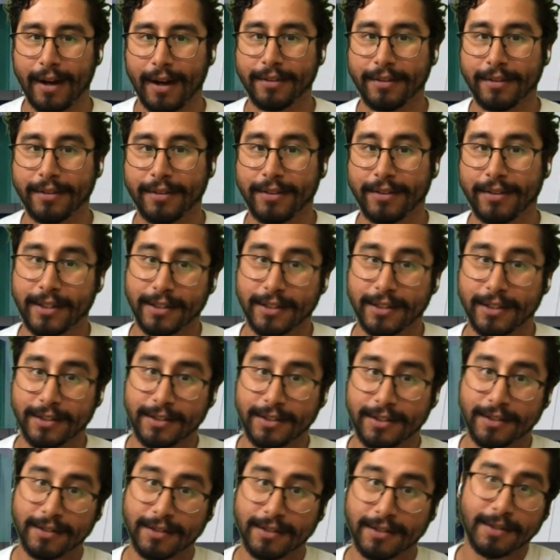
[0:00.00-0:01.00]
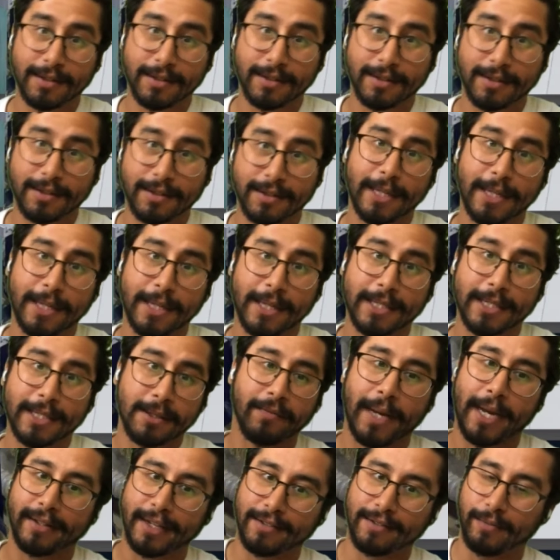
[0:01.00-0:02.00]
This is a mess
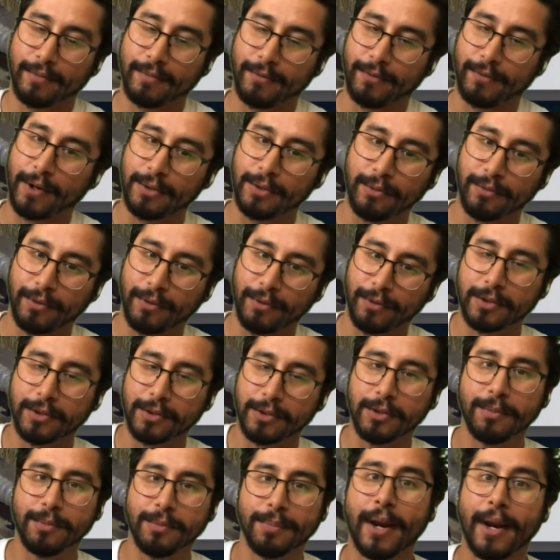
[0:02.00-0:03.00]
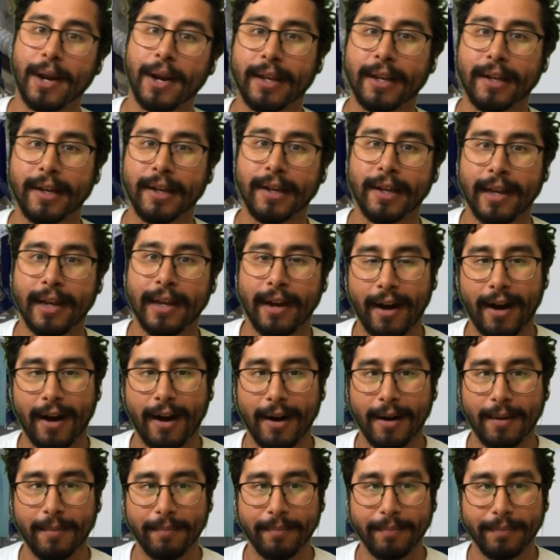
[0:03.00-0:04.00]
up of mine. Like, it's far too
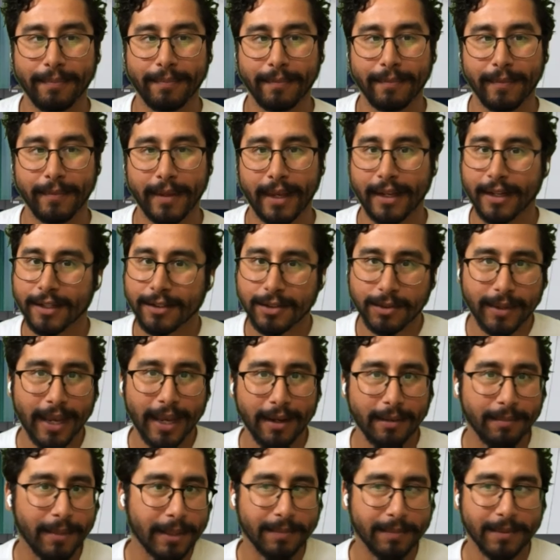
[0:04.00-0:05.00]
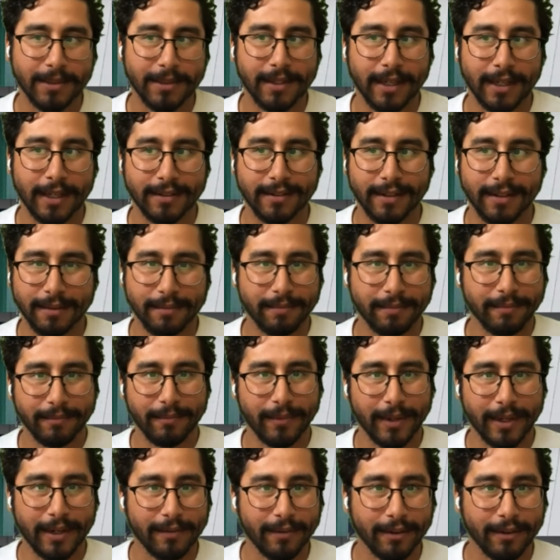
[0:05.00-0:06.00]
bright.
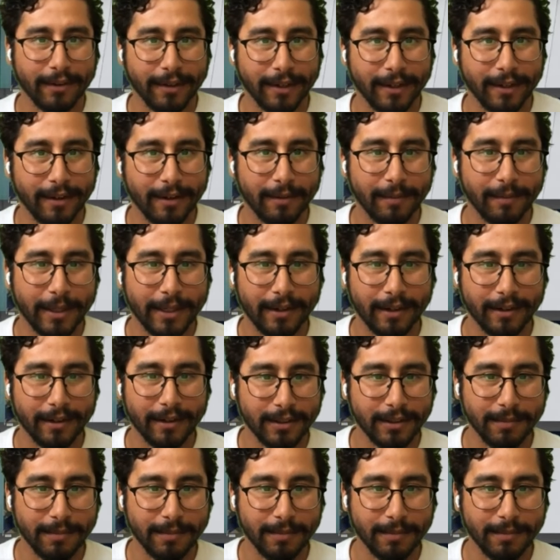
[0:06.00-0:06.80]
And it's okay to make mistakes, like